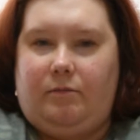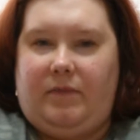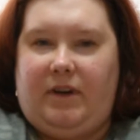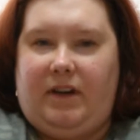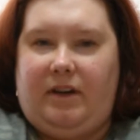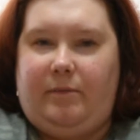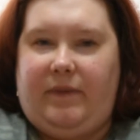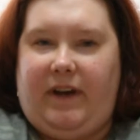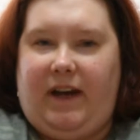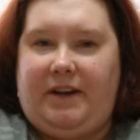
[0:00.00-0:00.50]

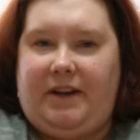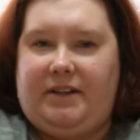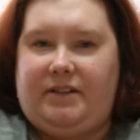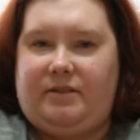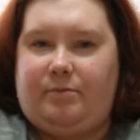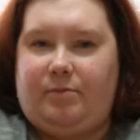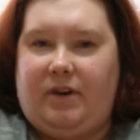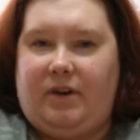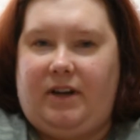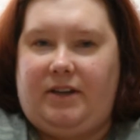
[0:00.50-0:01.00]
Mini
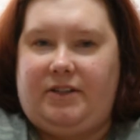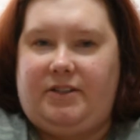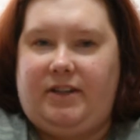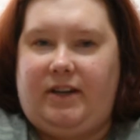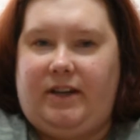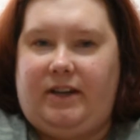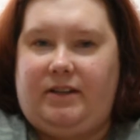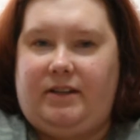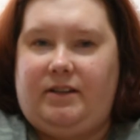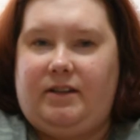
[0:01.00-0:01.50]
Madness
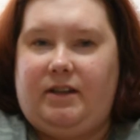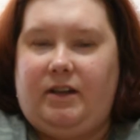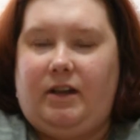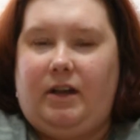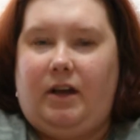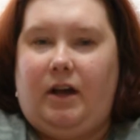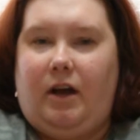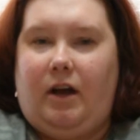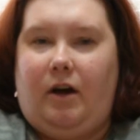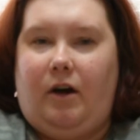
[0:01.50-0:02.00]
project.
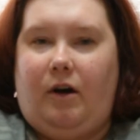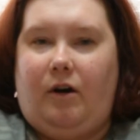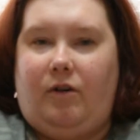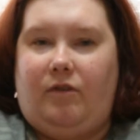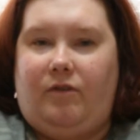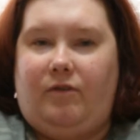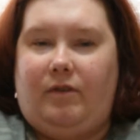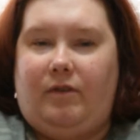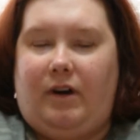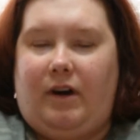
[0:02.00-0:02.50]

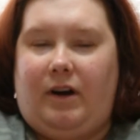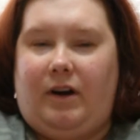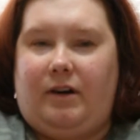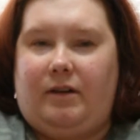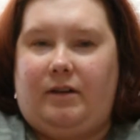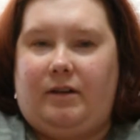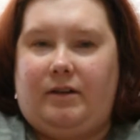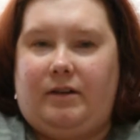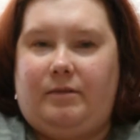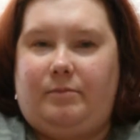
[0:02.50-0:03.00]
Hope,
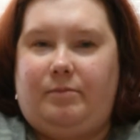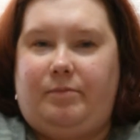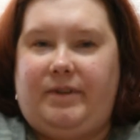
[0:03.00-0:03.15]
uh,